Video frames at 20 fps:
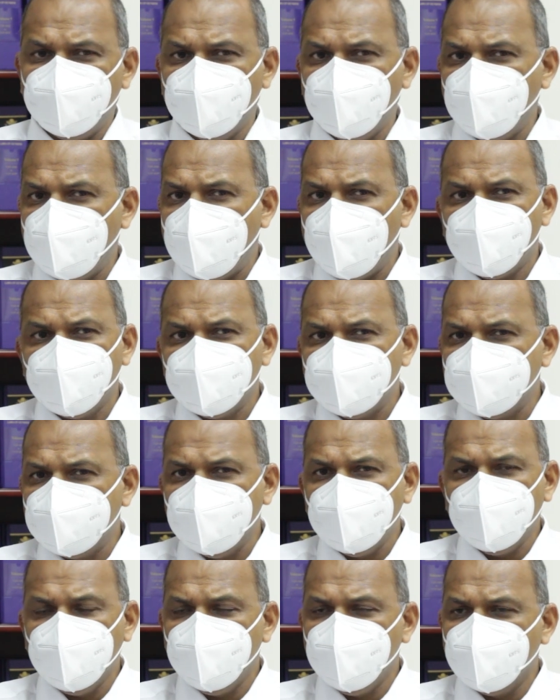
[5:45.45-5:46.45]
we haven't
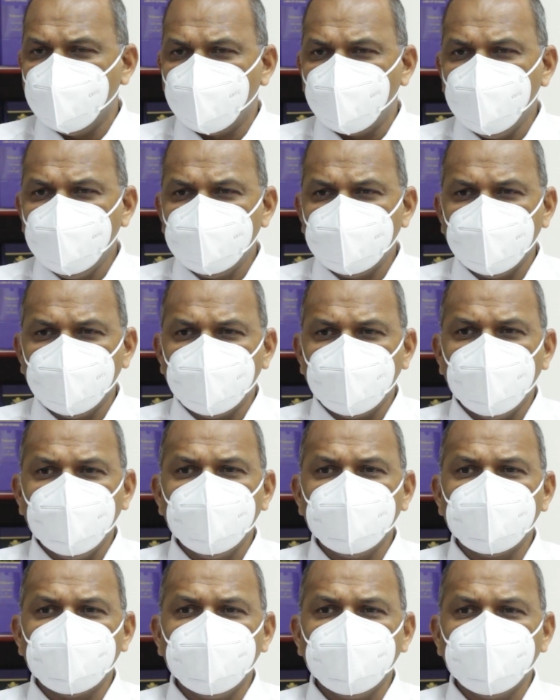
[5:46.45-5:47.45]
seen an increase in
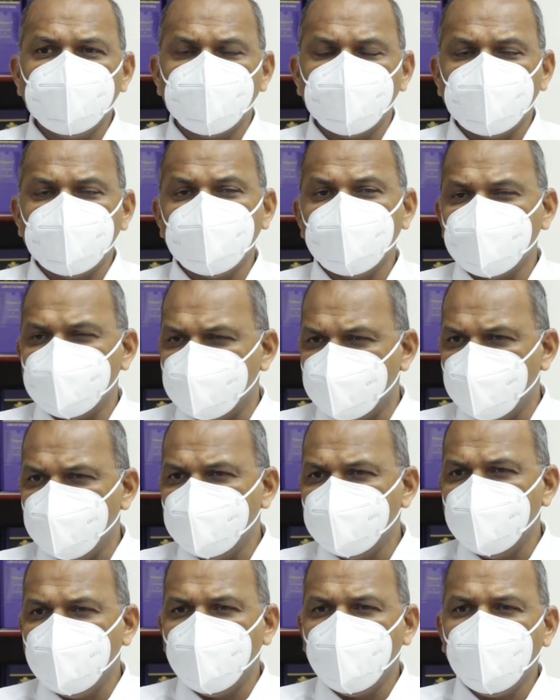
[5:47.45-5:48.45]
cases, which is a
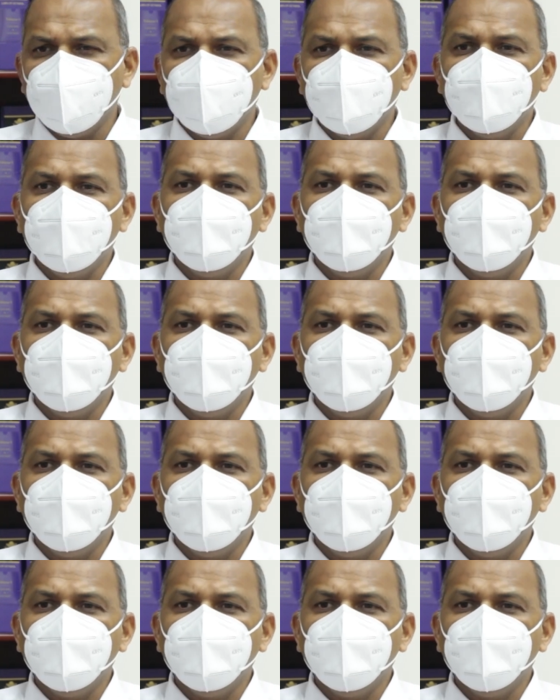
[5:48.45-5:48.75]
good thing.